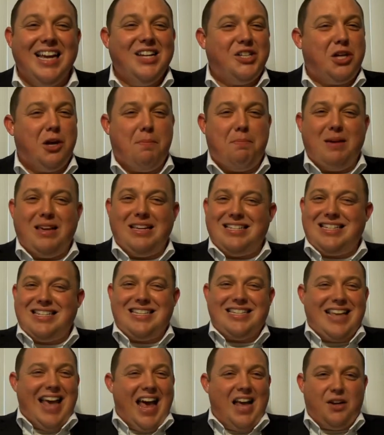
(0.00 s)
to be
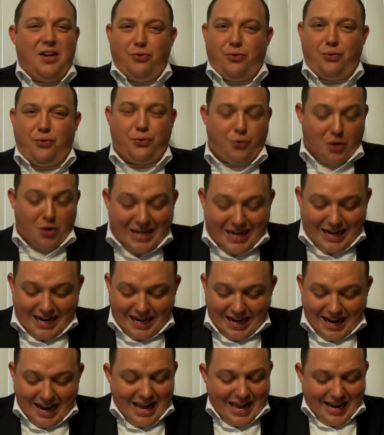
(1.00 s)
set
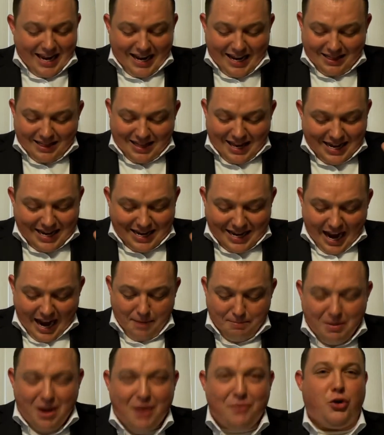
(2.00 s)
free in the
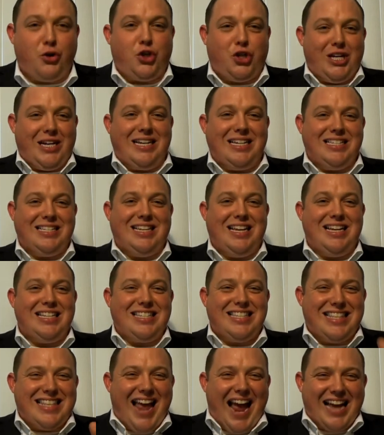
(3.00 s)
name of
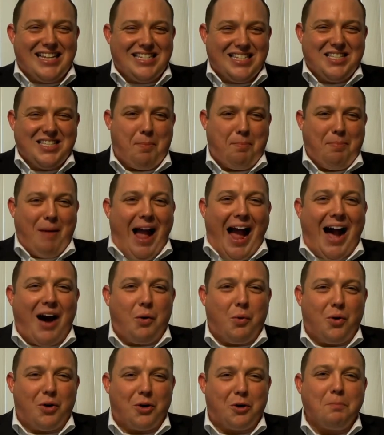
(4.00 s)
Jesus. That's the
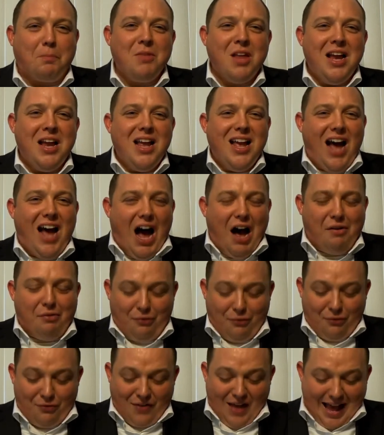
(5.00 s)
power of
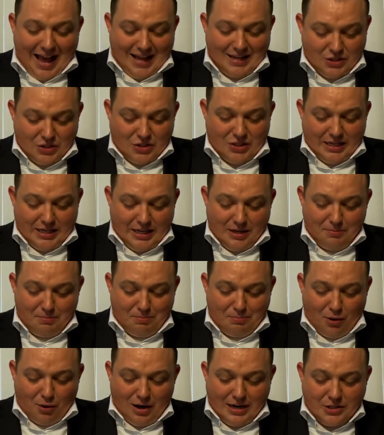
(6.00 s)
fasting.
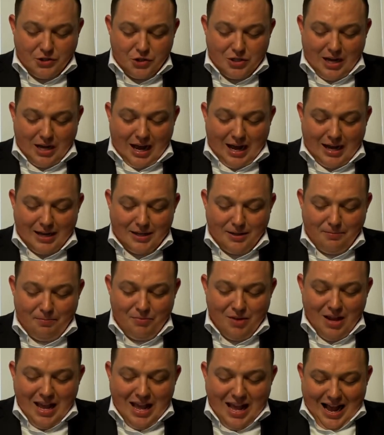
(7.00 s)
Praise God.
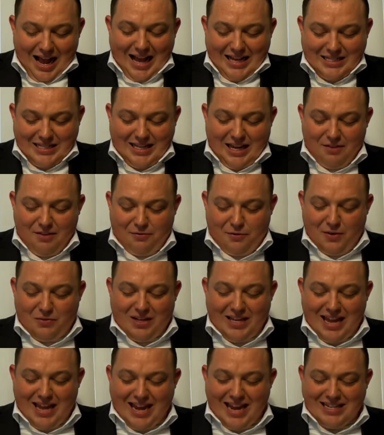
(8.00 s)
Isaiah
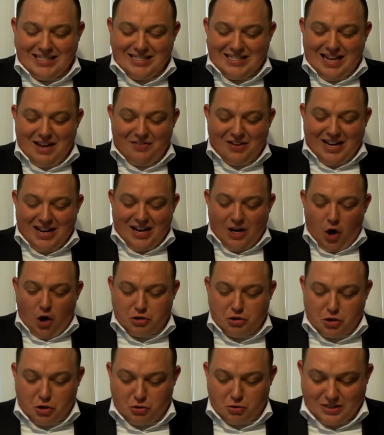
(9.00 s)
58 and 7, it
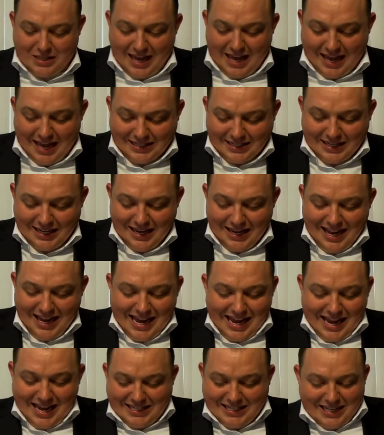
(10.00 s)
also says,
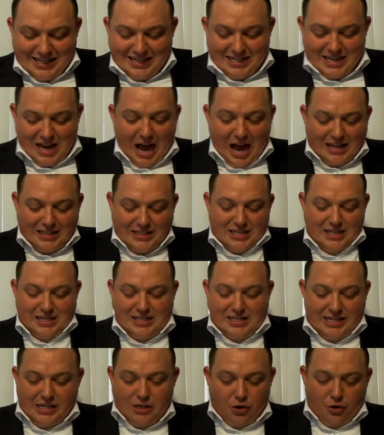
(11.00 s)
Is it not to
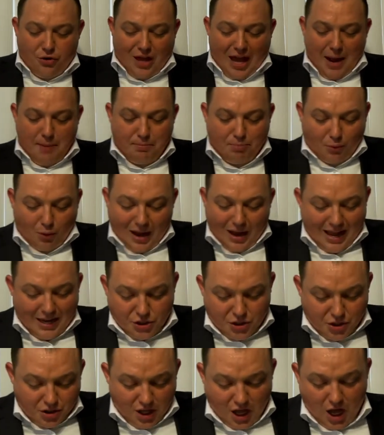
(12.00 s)
deal thy
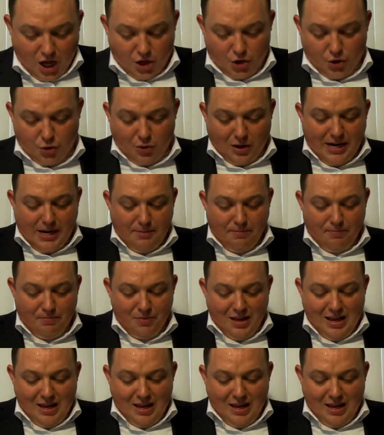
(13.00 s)
bread to the hungry,